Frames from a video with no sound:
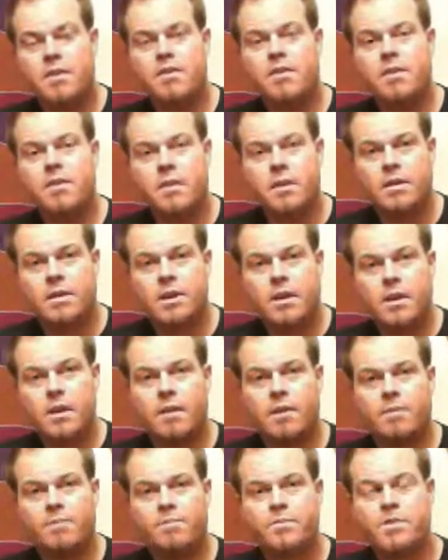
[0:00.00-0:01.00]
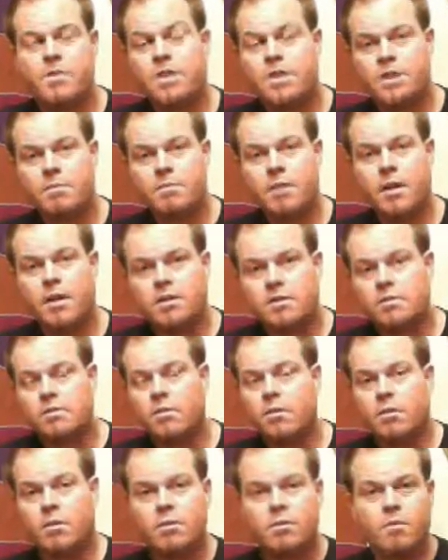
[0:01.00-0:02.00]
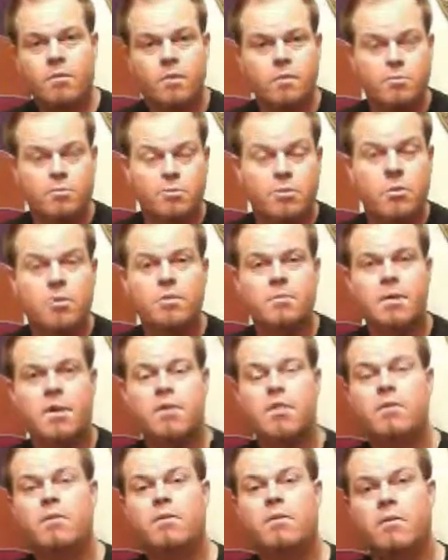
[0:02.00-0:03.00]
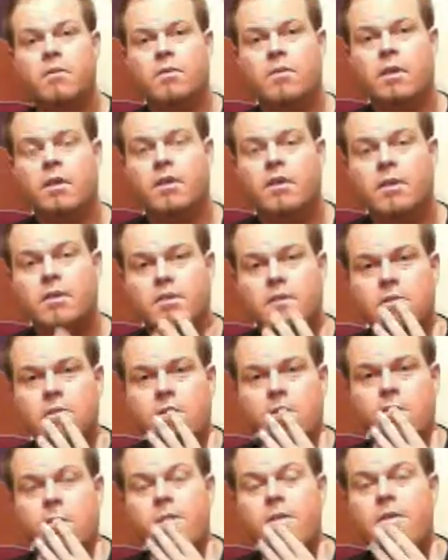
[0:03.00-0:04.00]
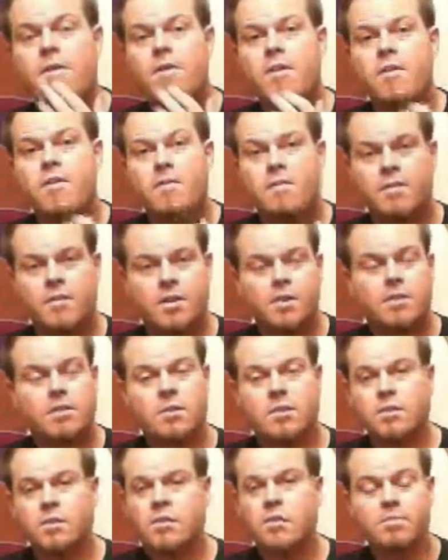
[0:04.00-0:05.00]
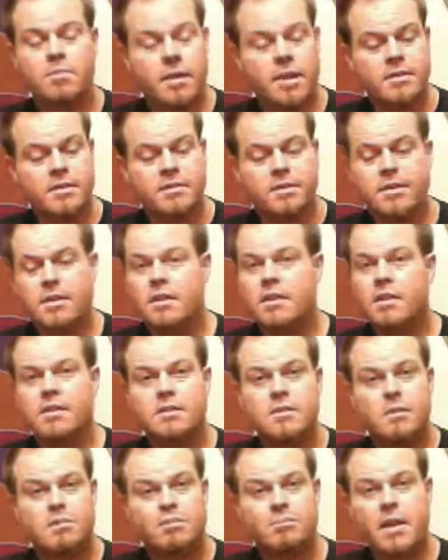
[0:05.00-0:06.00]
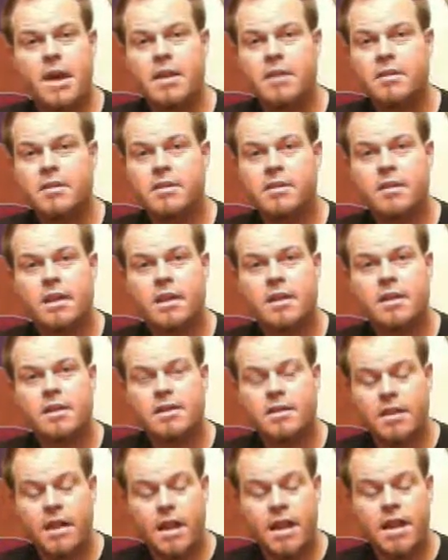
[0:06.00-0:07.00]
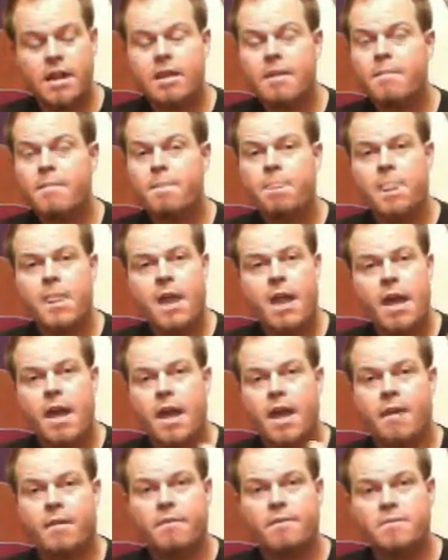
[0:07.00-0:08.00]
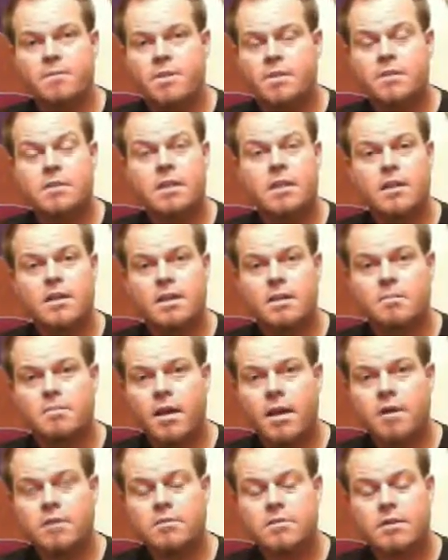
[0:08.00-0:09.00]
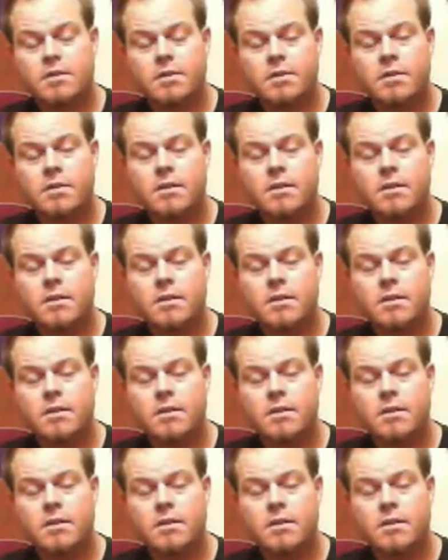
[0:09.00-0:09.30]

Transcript: then the psyllium husk will broom it through. Alright, so just the two basic things, the bentonite clay and the psyllium husk.